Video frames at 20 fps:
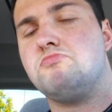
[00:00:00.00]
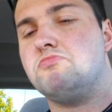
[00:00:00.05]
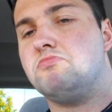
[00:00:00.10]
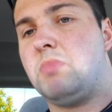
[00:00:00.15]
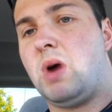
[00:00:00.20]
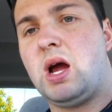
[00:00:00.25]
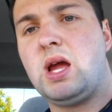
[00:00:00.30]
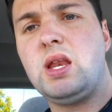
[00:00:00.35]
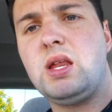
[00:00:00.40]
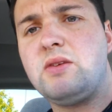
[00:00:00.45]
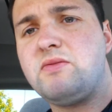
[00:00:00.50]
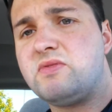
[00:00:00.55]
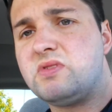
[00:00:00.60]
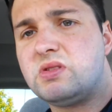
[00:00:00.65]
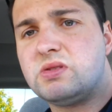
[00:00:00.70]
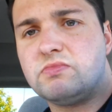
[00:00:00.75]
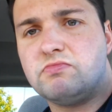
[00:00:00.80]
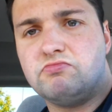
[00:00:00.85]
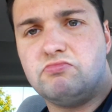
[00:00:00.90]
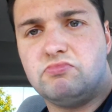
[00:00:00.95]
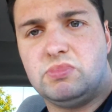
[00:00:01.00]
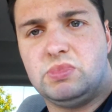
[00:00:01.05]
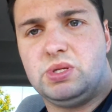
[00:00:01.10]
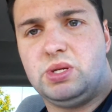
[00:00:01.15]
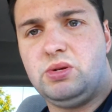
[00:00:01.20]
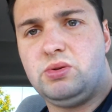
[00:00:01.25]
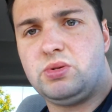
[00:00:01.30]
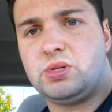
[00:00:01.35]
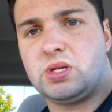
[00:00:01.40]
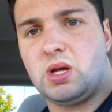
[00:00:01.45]
might even
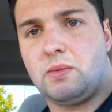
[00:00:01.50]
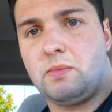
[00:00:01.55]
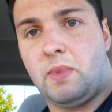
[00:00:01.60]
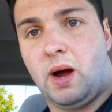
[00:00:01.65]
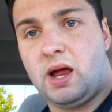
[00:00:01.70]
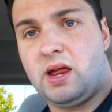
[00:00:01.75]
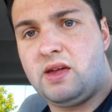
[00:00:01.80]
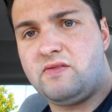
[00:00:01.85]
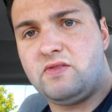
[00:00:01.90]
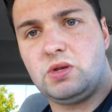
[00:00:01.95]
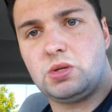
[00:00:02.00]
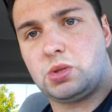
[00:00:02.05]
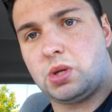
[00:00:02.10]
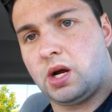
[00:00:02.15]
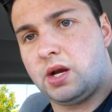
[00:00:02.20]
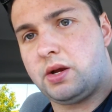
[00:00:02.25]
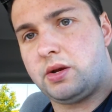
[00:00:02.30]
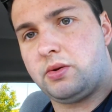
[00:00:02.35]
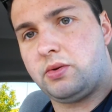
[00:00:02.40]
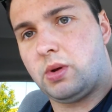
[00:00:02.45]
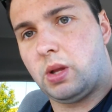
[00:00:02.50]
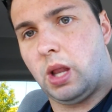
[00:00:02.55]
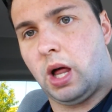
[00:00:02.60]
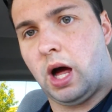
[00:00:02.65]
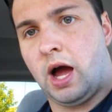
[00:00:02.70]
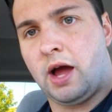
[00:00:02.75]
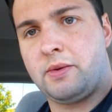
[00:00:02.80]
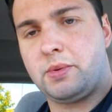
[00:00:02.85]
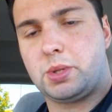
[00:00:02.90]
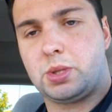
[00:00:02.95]
do something. Might even try to do a
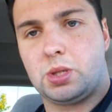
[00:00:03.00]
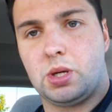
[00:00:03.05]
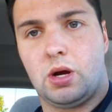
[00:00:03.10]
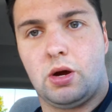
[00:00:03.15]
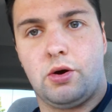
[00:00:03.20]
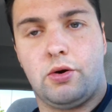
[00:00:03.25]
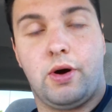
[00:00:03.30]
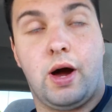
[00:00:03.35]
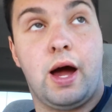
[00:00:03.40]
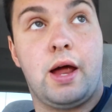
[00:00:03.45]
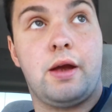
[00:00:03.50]
live show.